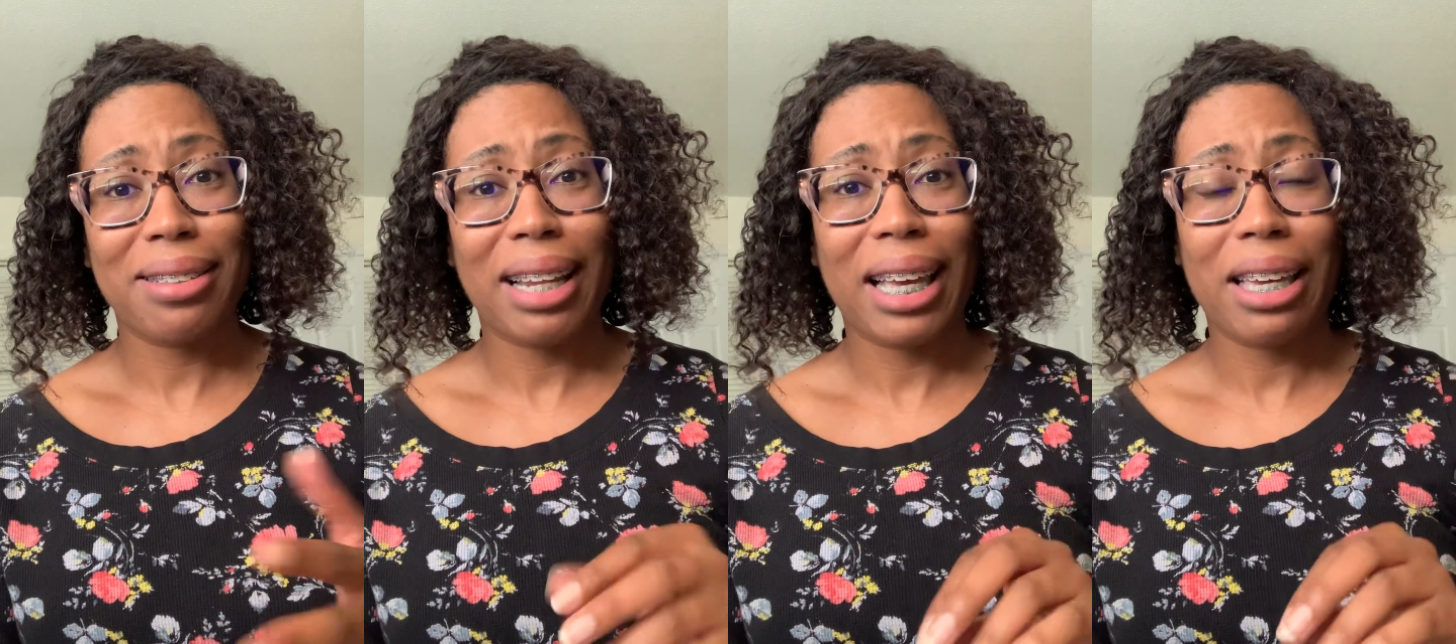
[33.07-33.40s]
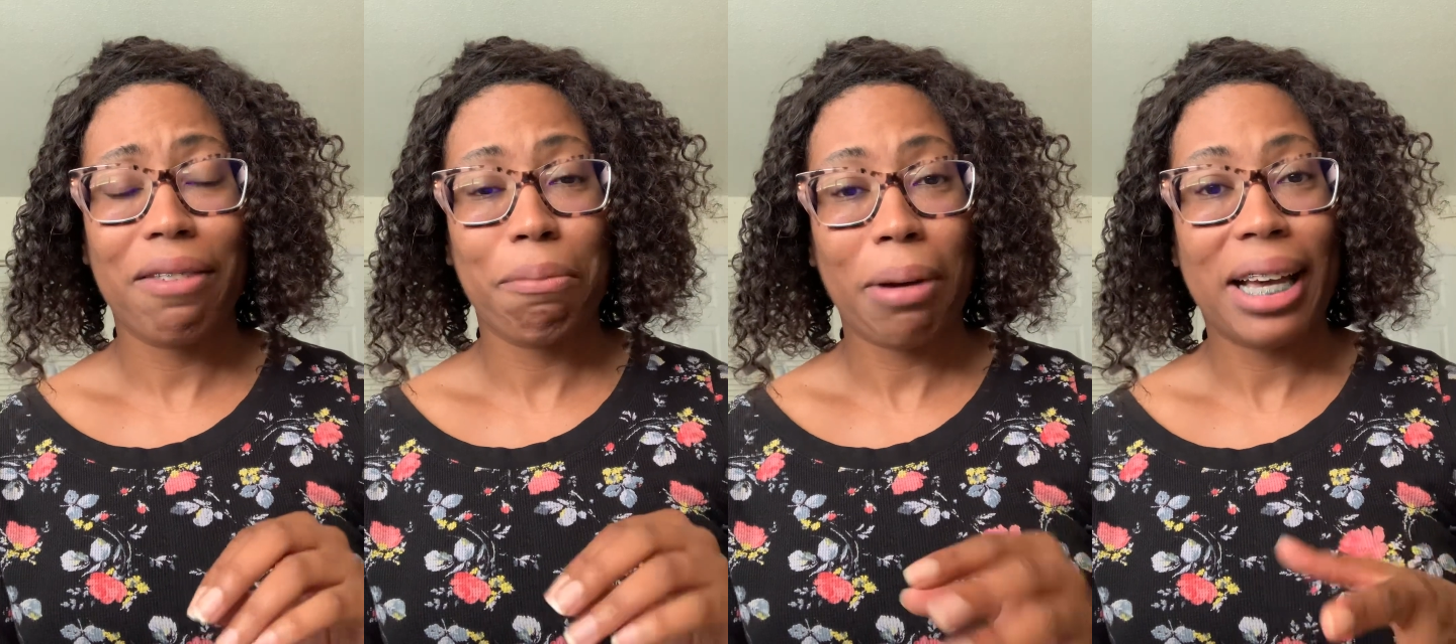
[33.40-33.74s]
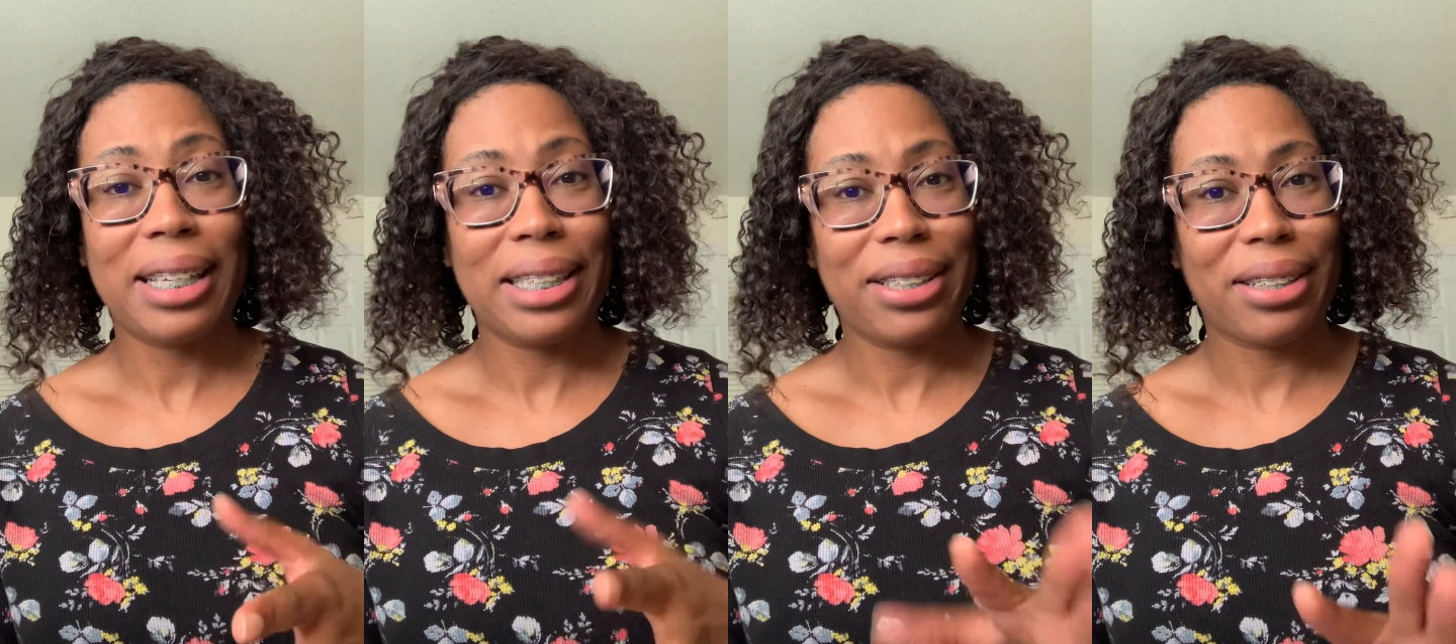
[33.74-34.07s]
like if
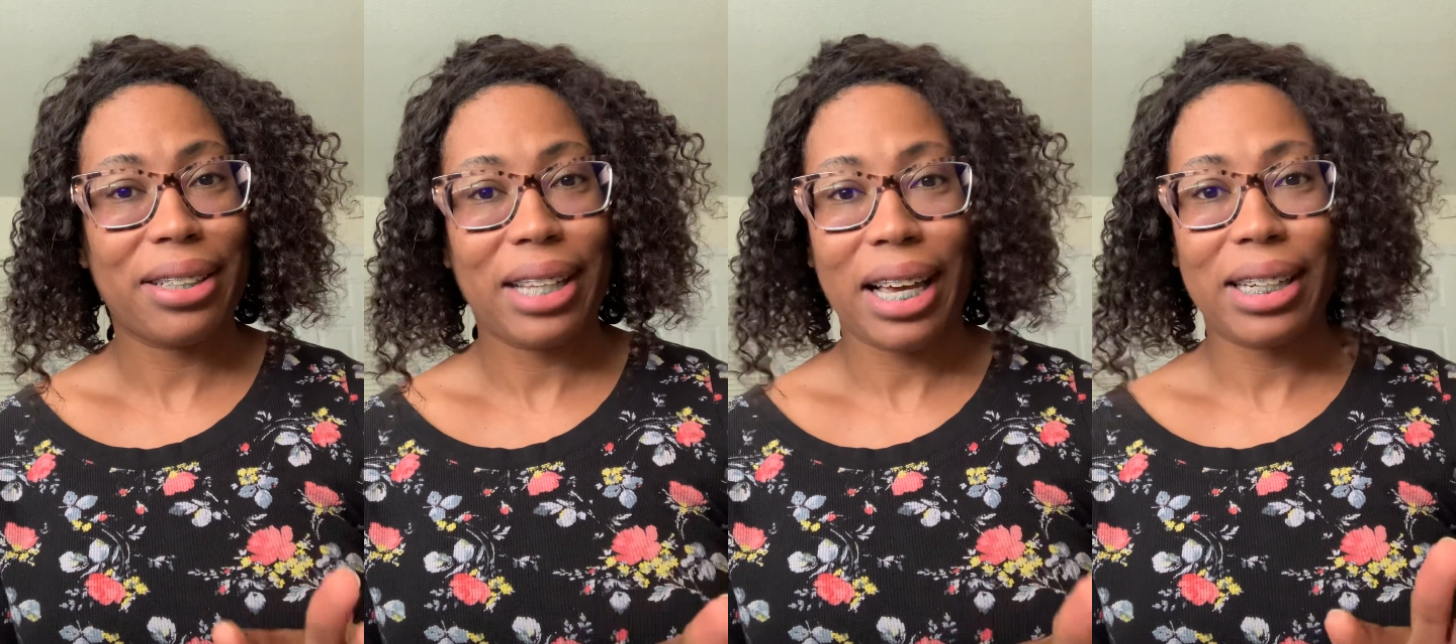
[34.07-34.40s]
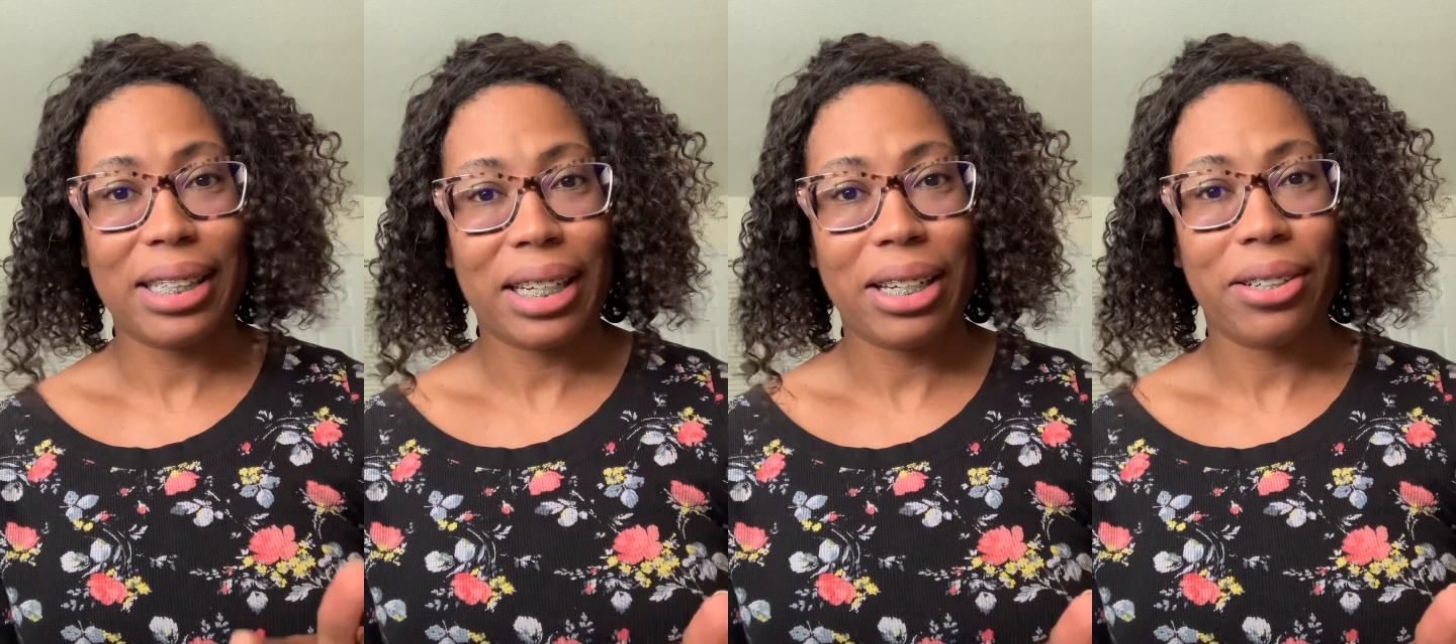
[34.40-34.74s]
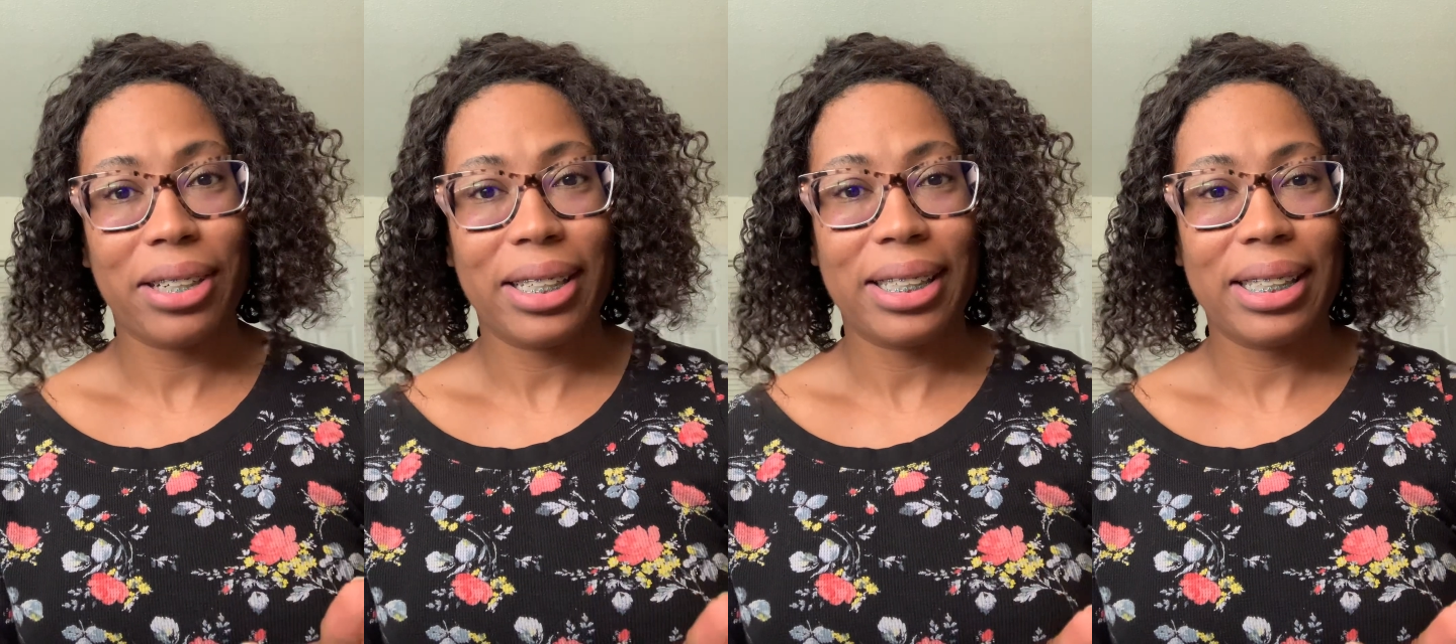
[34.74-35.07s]
Pisces or
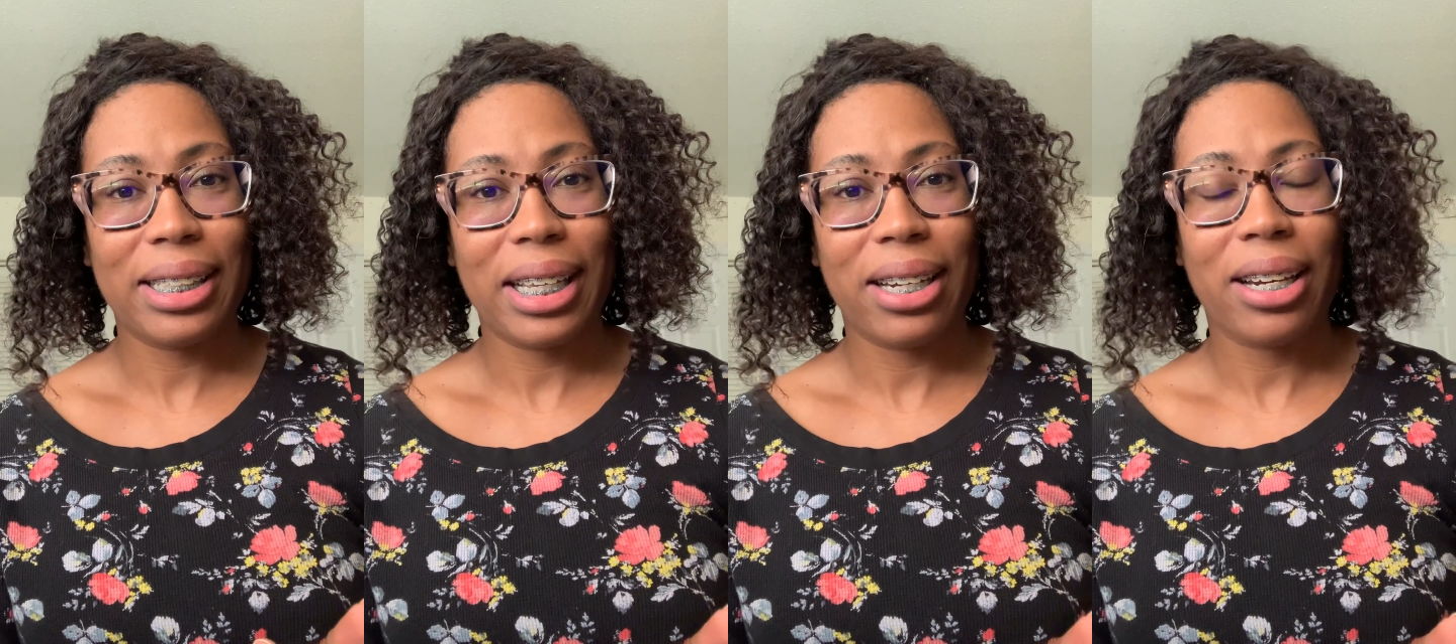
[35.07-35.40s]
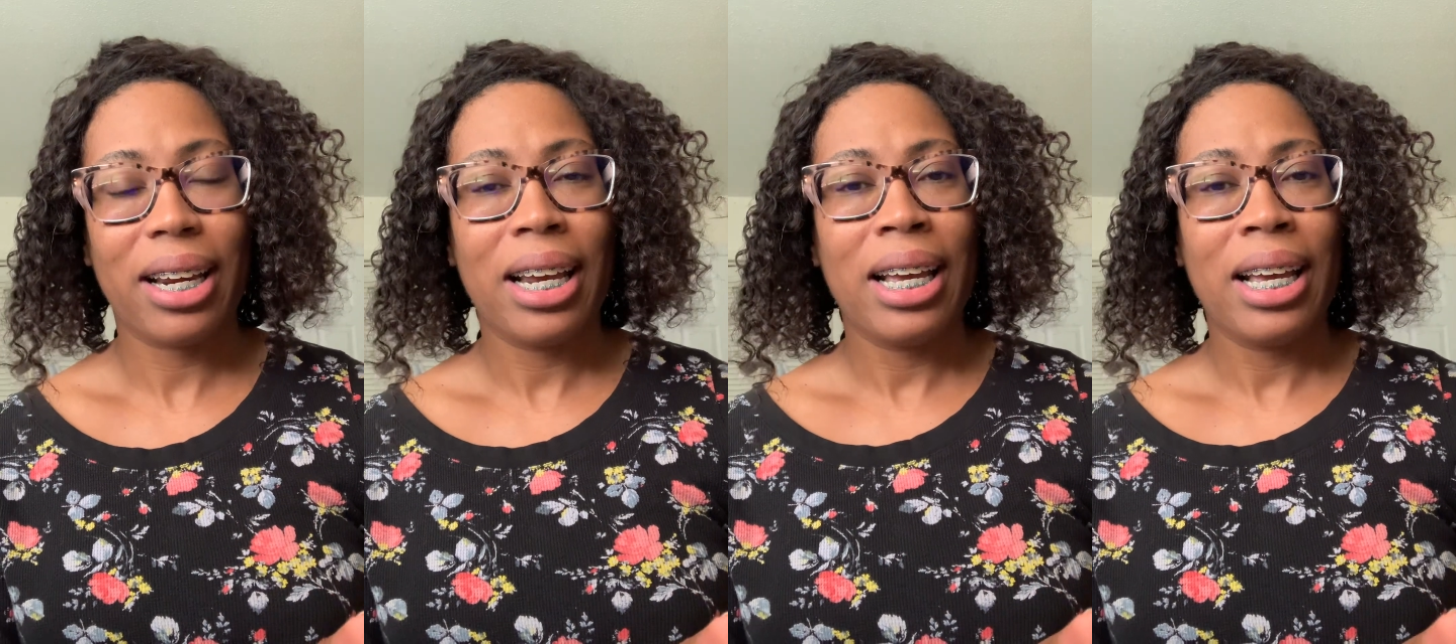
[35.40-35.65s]
Sagittarius is there,